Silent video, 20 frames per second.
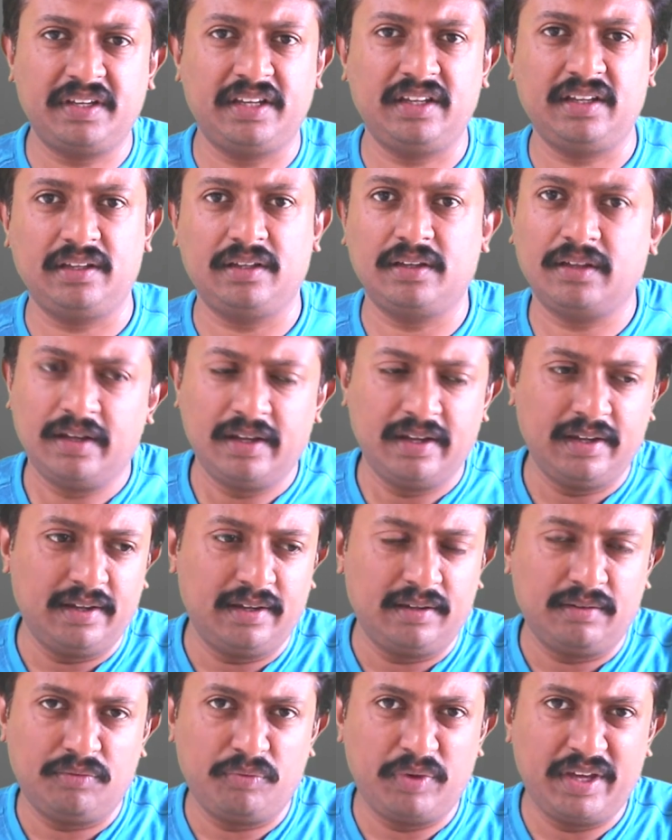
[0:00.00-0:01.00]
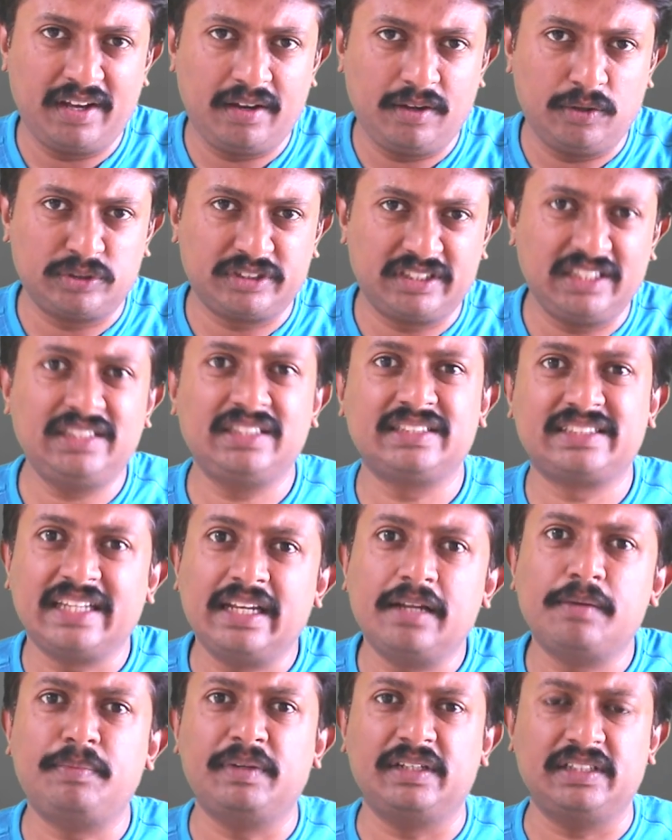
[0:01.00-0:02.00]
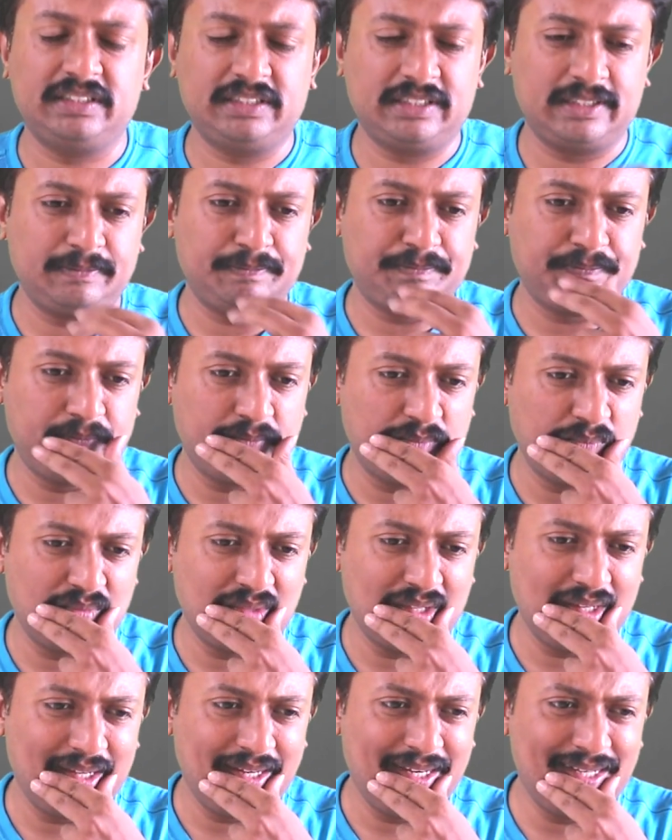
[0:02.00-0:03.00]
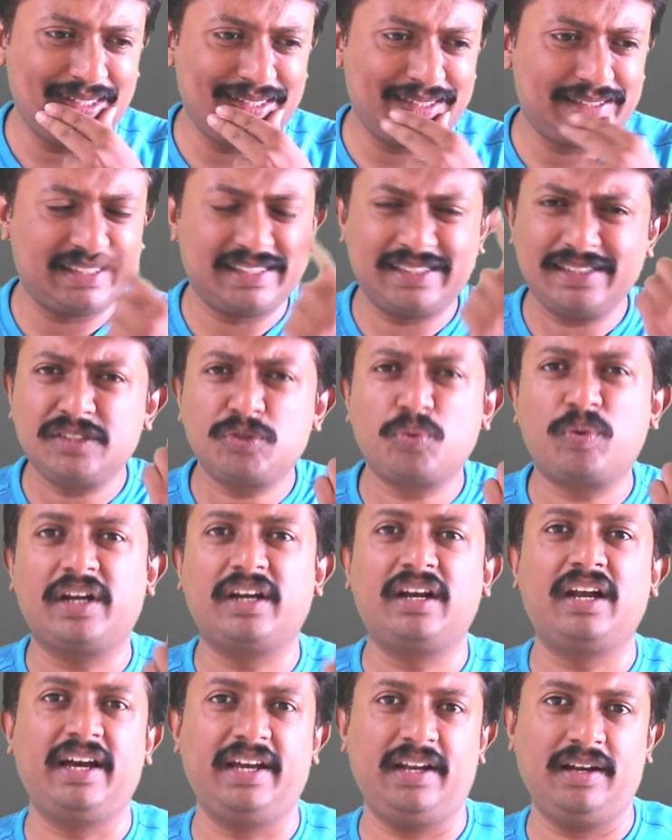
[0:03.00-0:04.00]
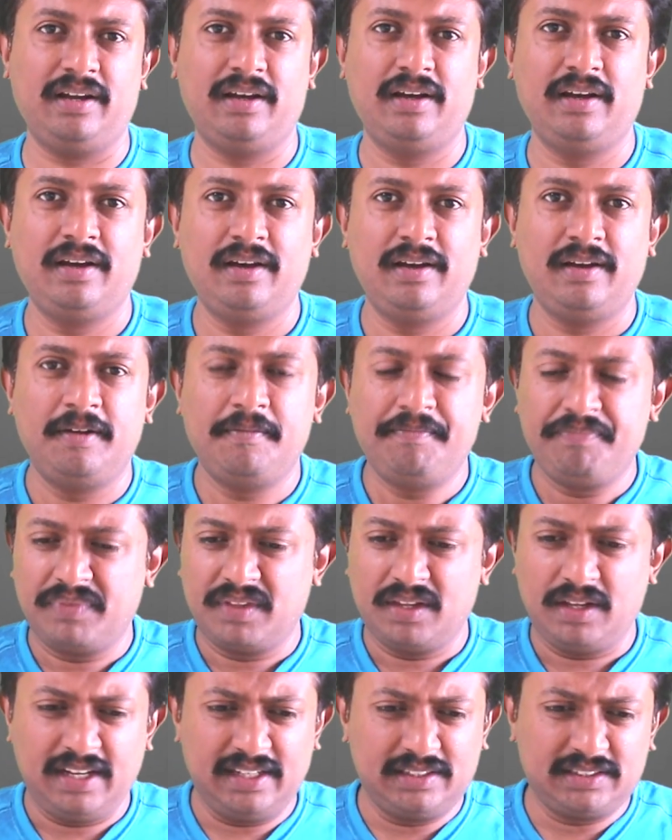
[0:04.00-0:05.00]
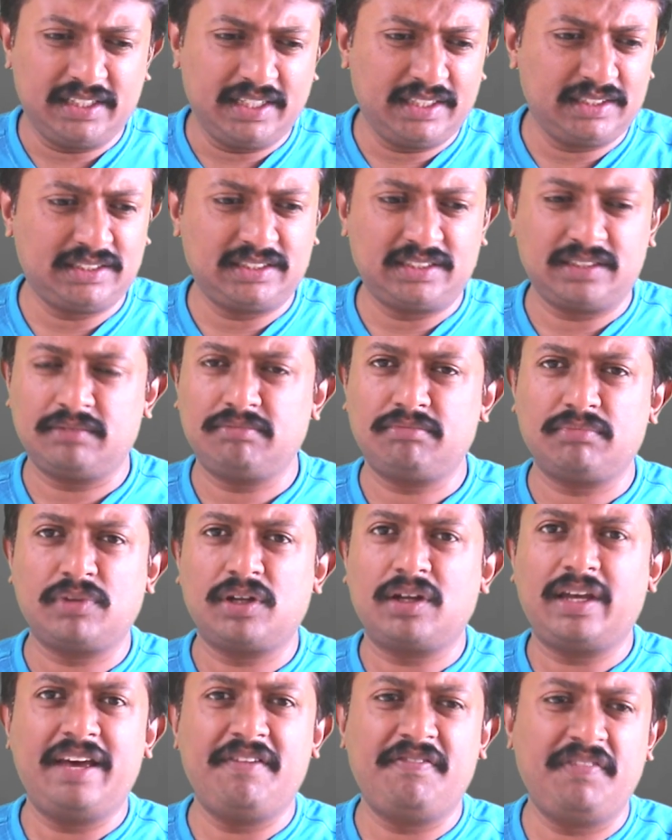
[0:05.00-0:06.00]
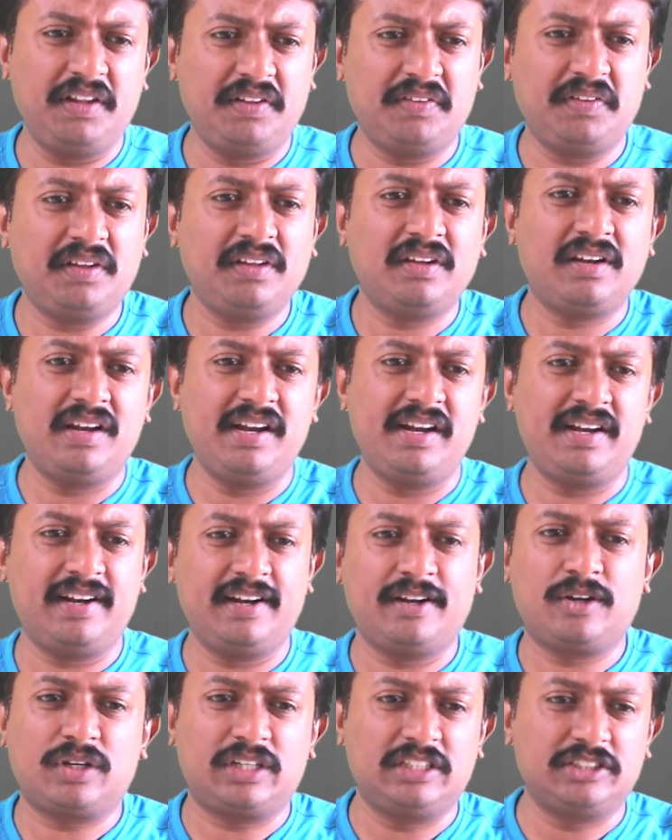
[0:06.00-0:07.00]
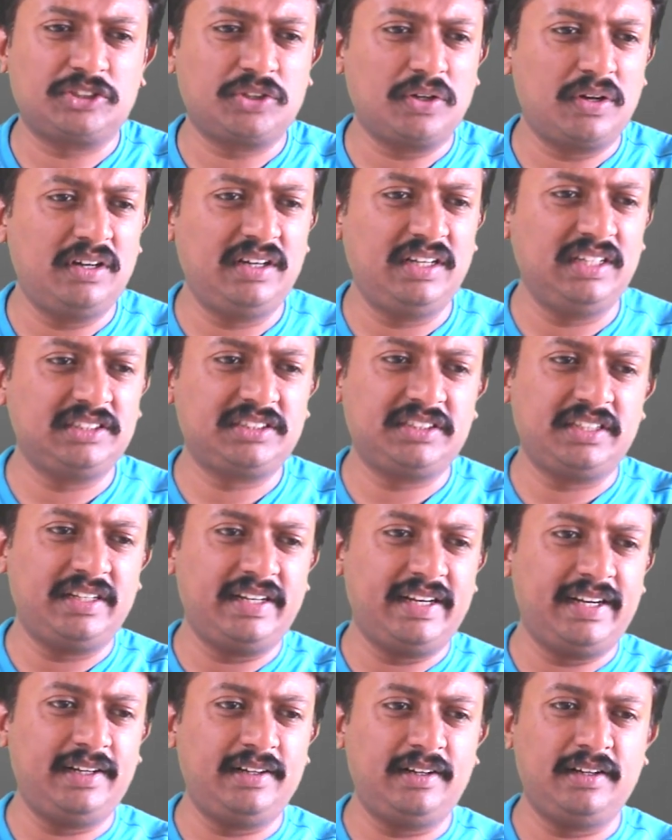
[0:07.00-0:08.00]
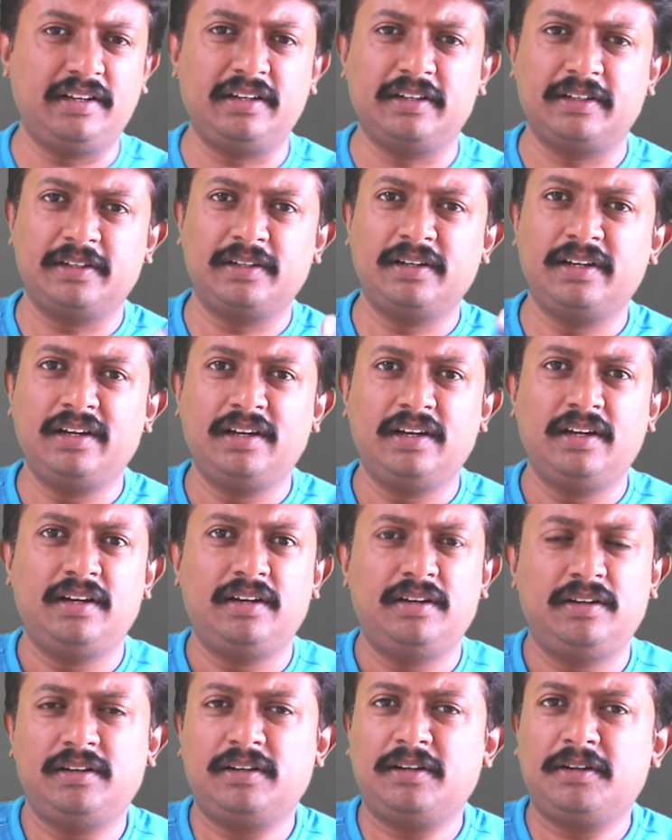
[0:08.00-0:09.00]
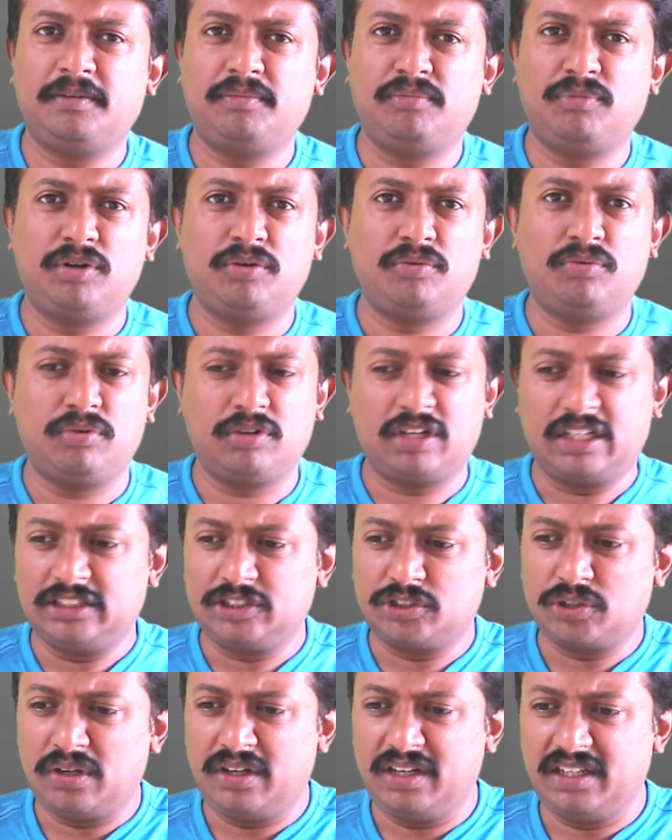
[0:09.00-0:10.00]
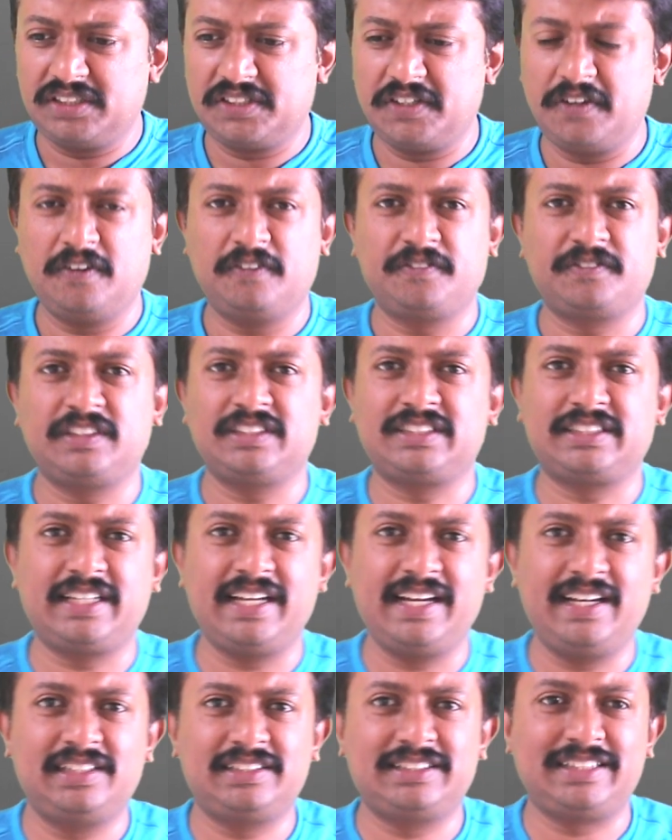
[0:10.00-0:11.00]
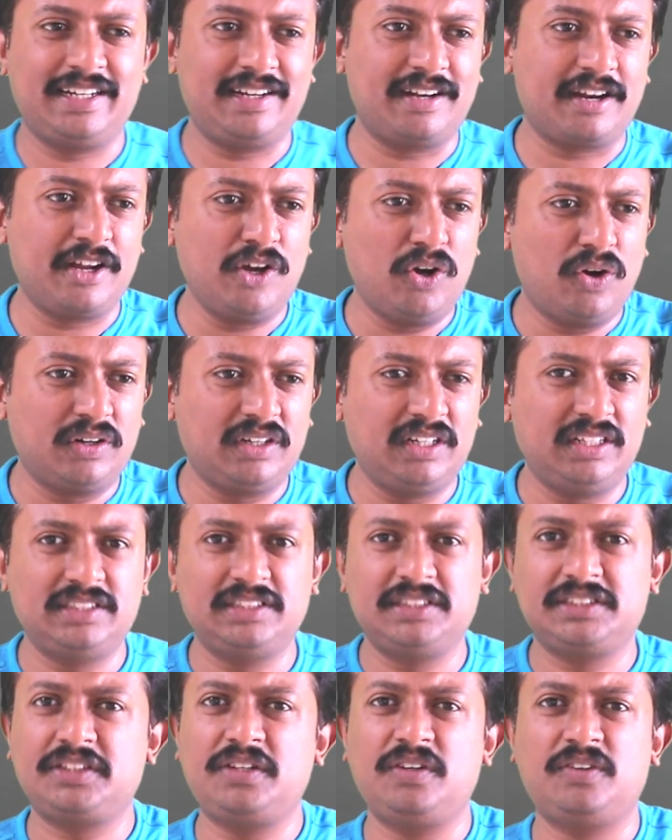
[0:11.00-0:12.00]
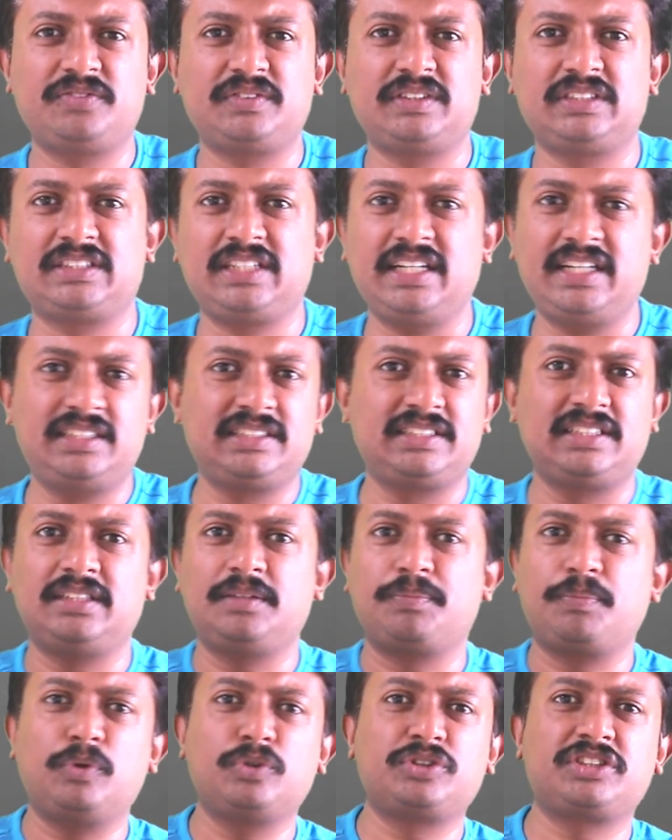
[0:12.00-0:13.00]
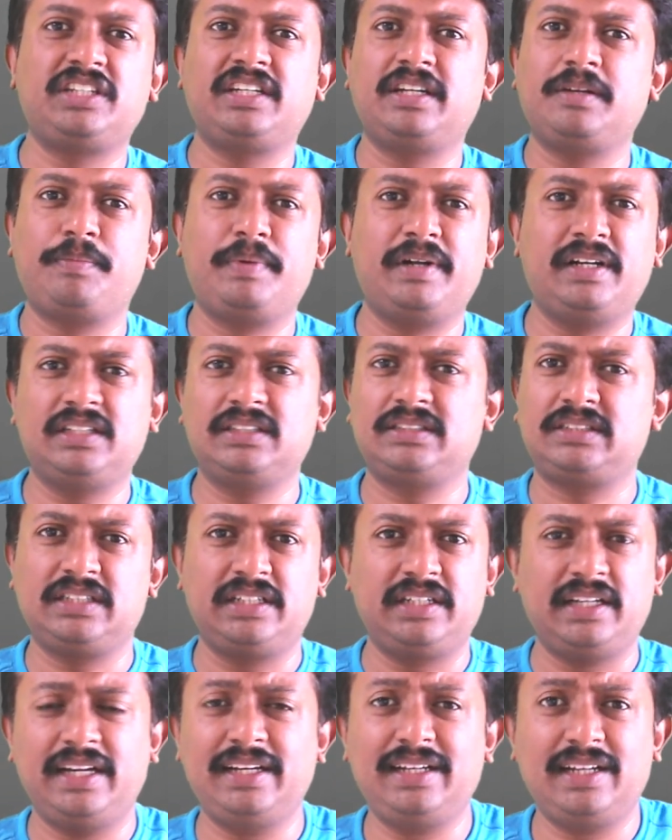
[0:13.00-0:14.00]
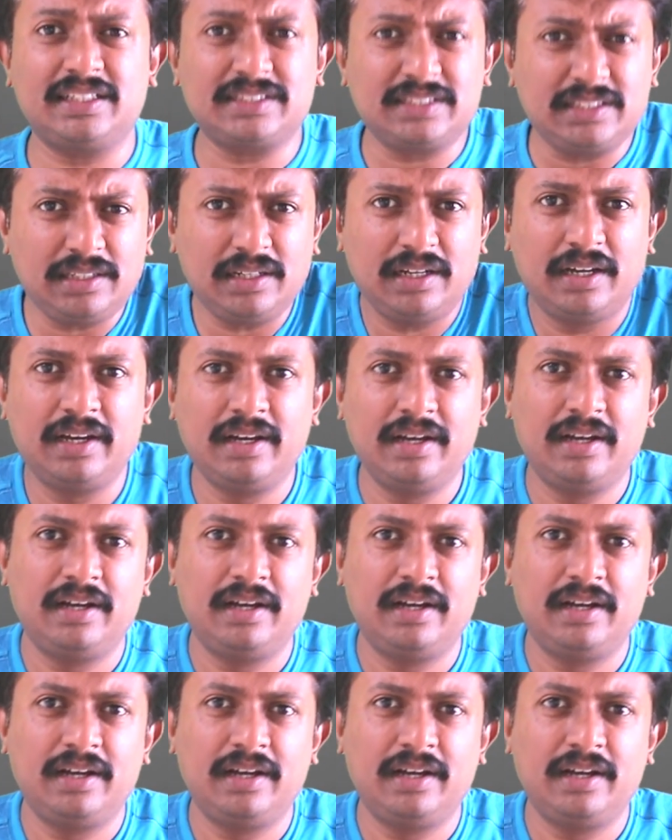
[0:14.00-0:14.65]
thing where you see the syllabus, it's just one line. It says everything related to consolidation and consolidation of the states and reorganization of the states in the post-independence India. It doesn't